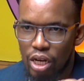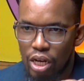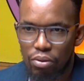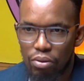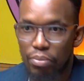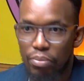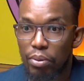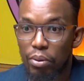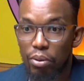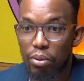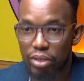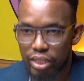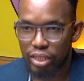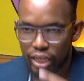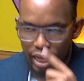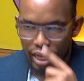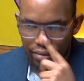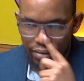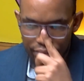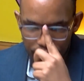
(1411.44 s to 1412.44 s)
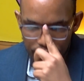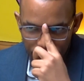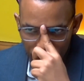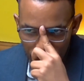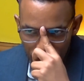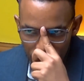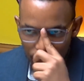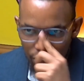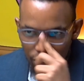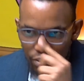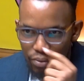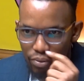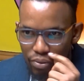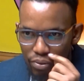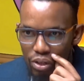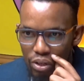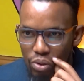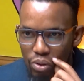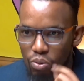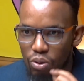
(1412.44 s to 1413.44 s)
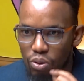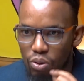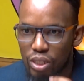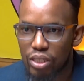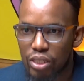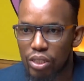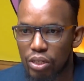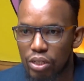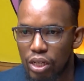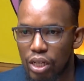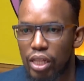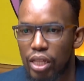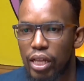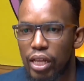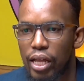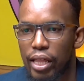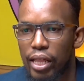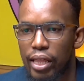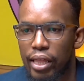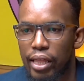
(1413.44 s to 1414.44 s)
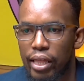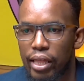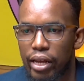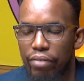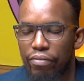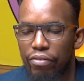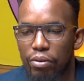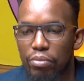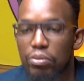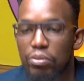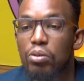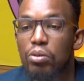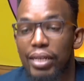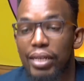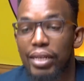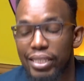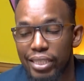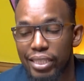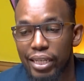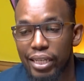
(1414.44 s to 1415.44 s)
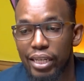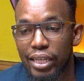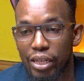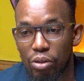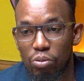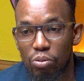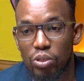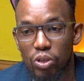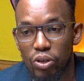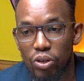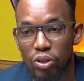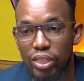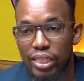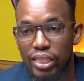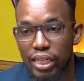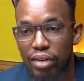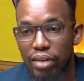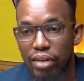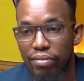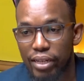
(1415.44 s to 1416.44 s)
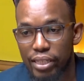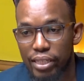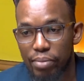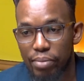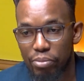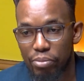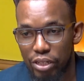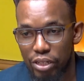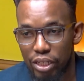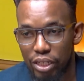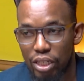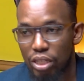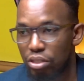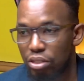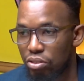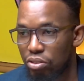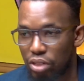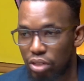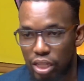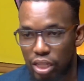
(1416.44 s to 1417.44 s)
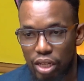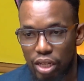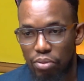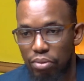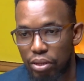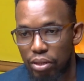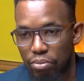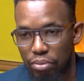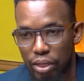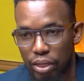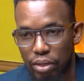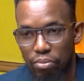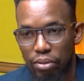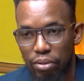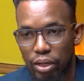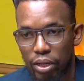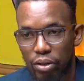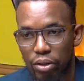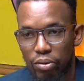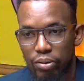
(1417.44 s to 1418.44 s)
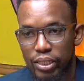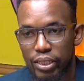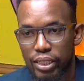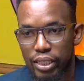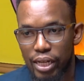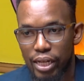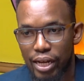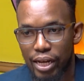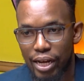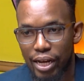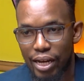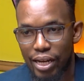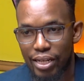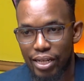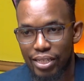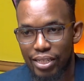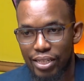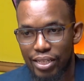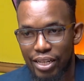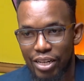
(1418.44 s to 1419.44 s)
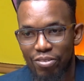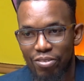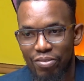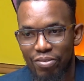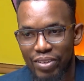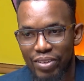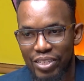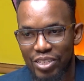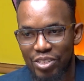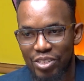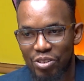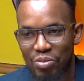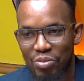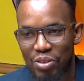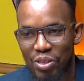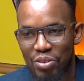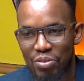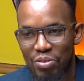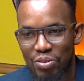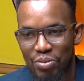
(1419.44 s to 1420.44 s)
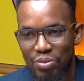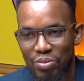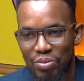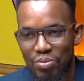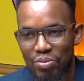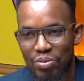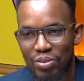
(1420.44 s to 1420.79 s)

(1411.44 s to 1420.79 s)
We'll be watching carefully for what the reforms we might see in Kuscco itself as a body. So I think we'll always stay in conversation with you to